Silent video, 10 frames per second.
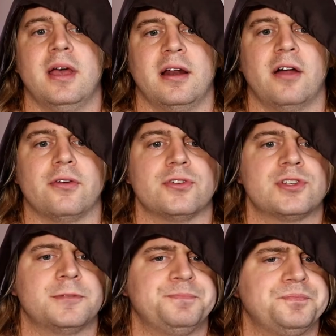in
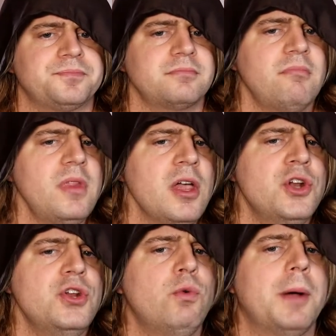others.
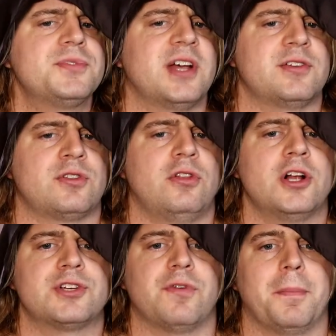A new website is
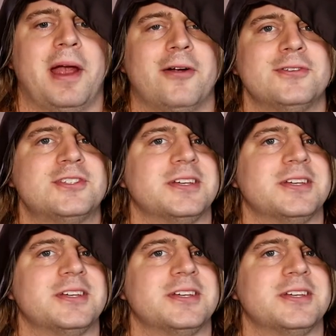launched for parents